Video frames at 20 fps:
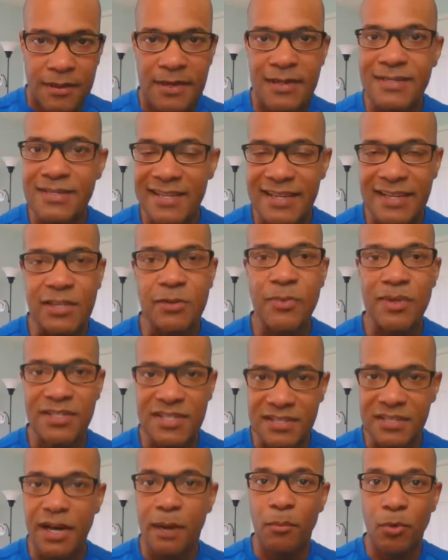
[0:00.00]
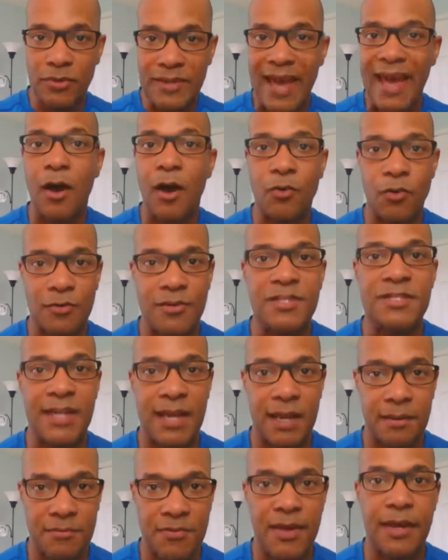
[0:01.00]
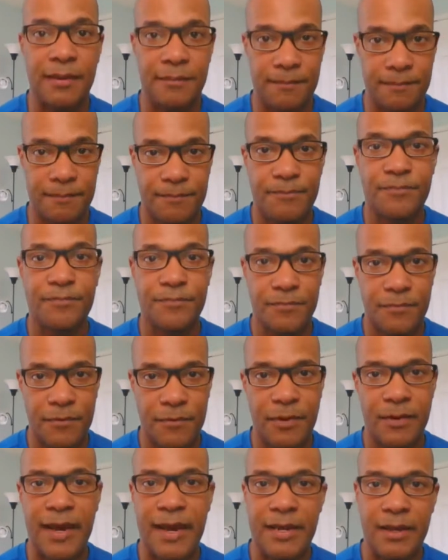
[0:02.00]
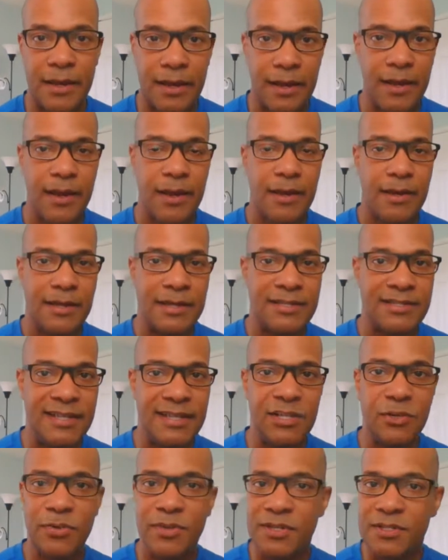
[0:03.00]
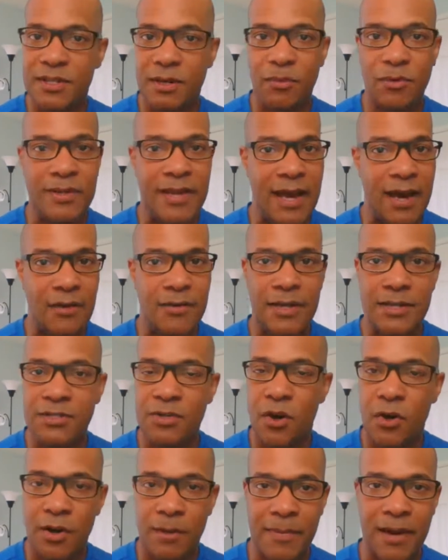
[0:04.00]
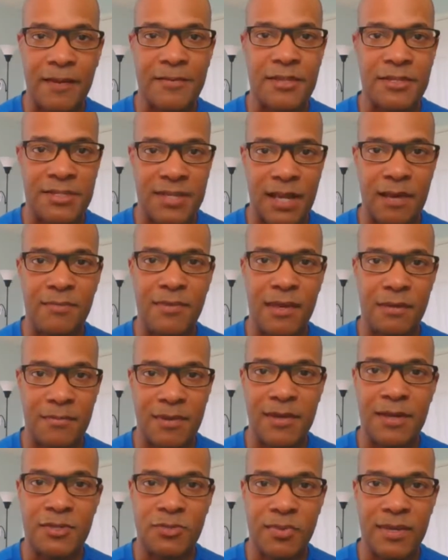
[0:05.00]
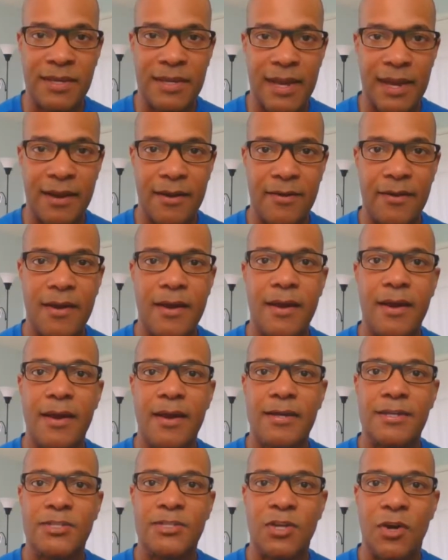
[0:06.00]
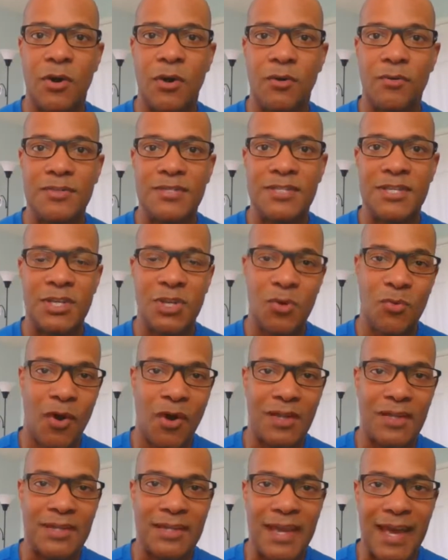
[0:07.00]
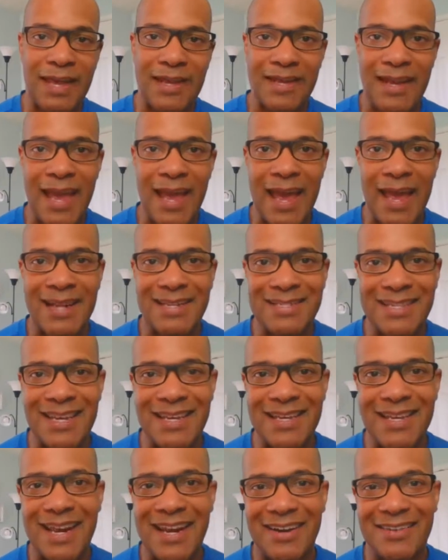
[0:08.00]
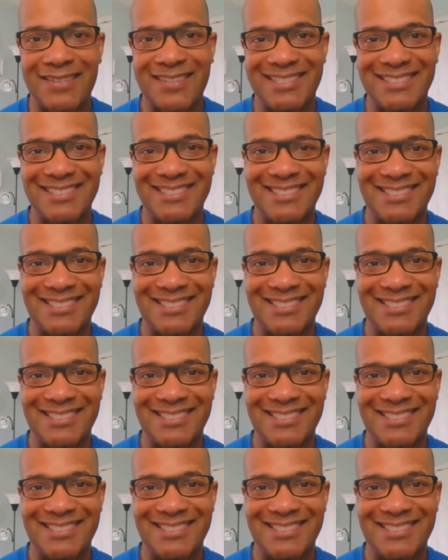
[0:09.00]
continuing to double down on the same thing. Okay. Continuing to double down and talk about the same thing because we care. So see you all again and take care.